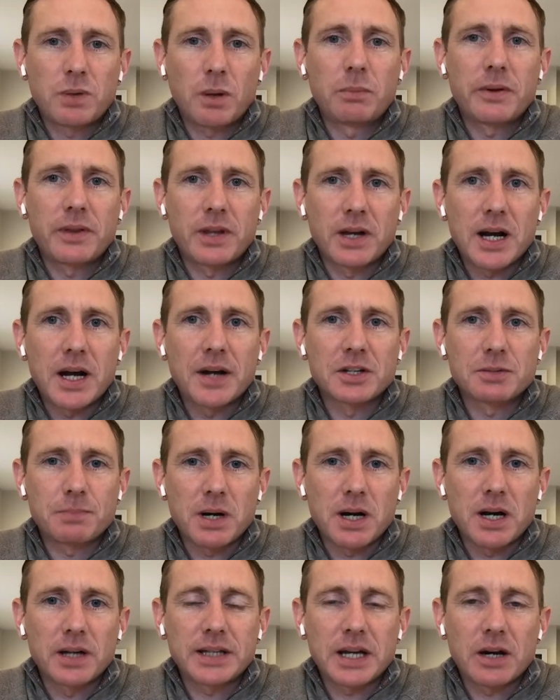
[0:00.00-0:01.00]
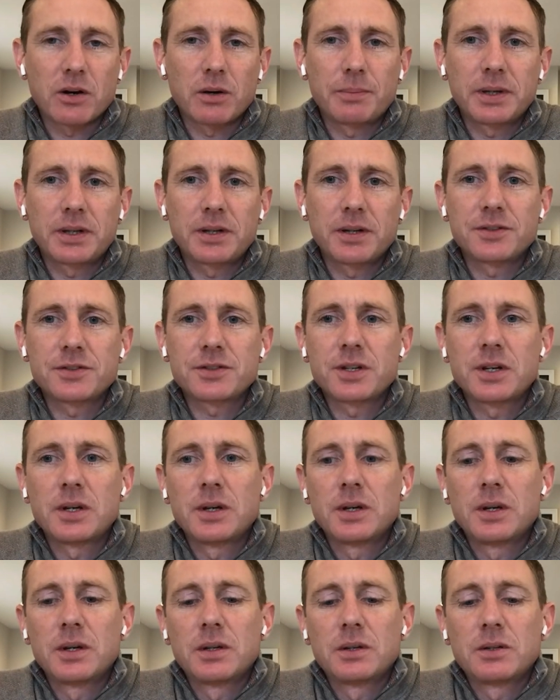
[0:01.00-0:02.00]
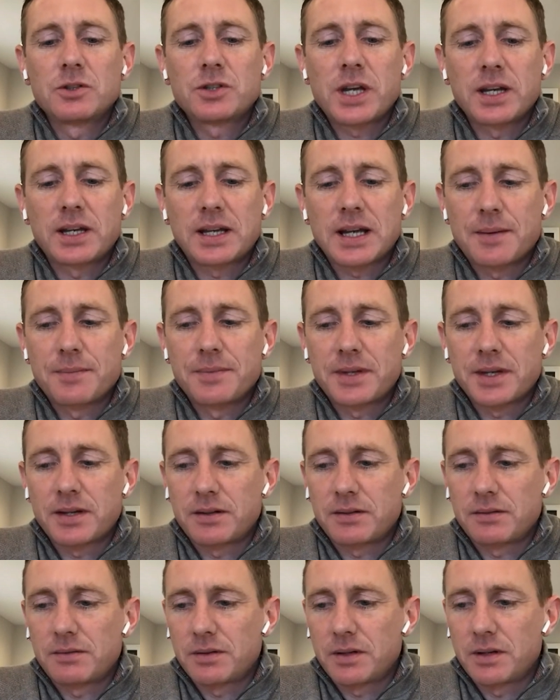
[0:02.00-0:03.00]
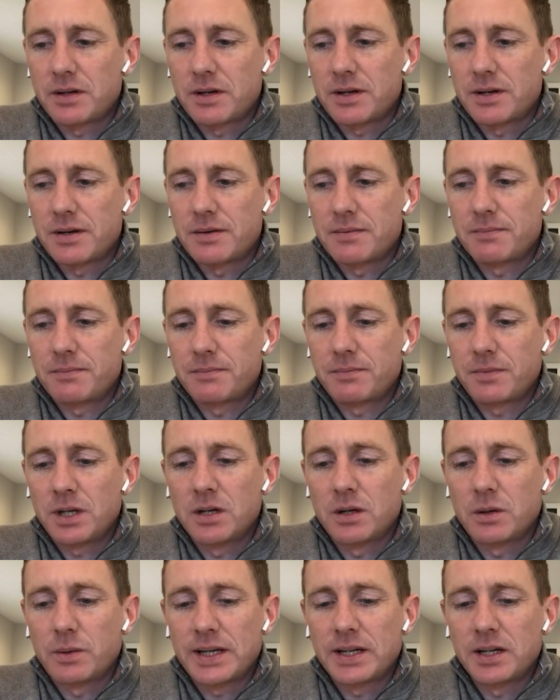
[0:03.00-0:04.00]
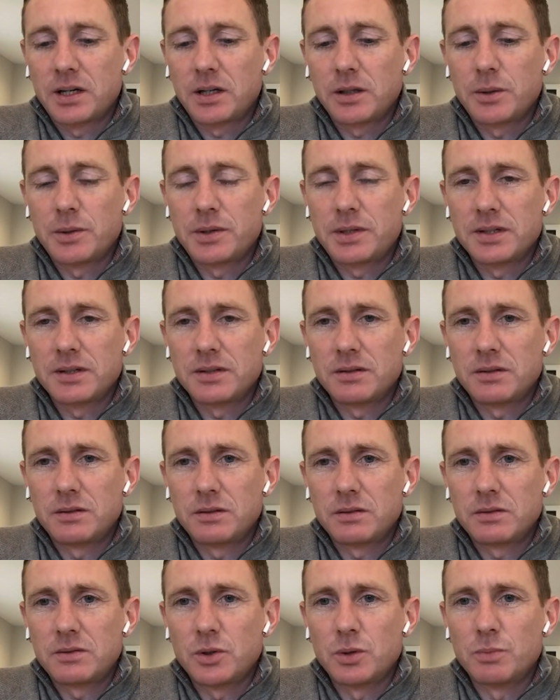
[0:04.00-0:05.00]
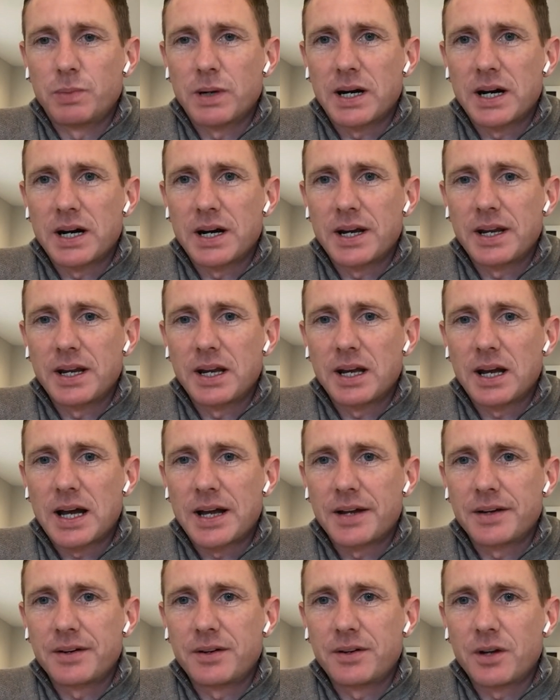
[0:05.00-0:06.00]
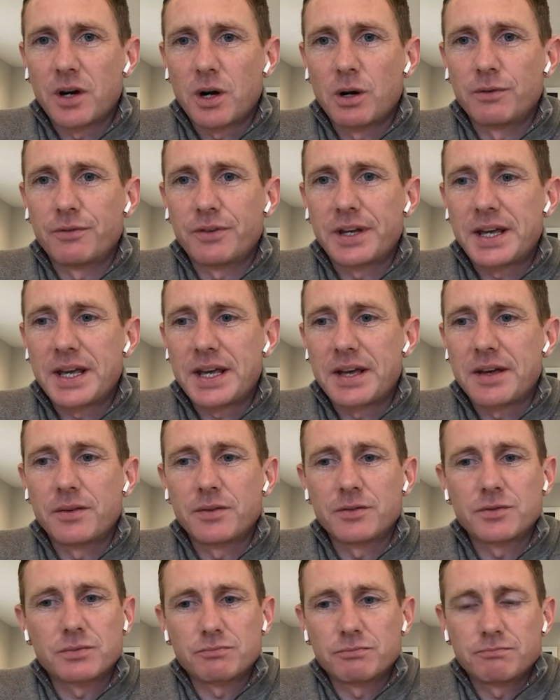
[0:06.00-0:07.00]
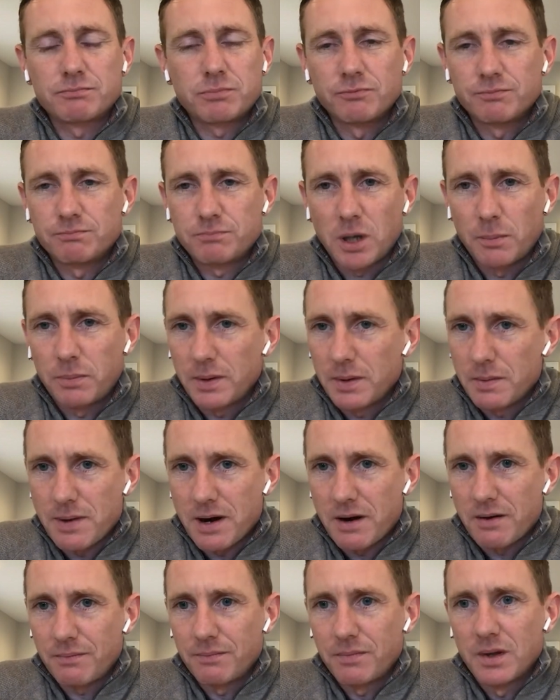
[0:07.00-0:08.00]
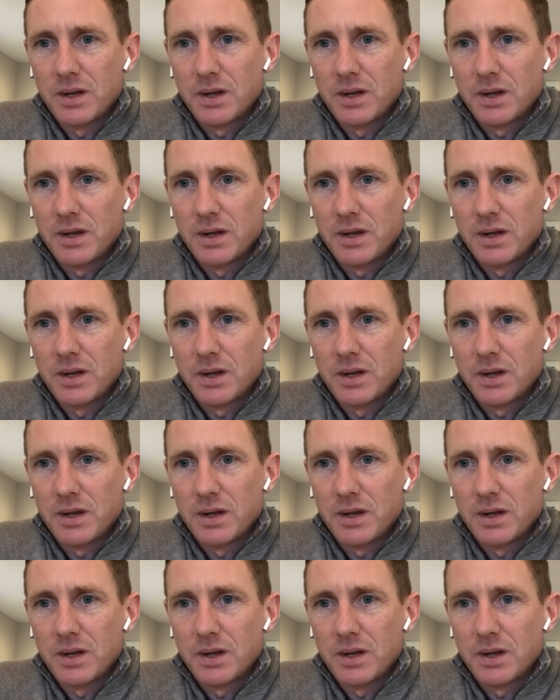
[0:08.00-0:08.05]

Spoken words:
probably the hardest part, Daryl, because Sheikh Hamdan, you know, including Dubai and over here, there's probably about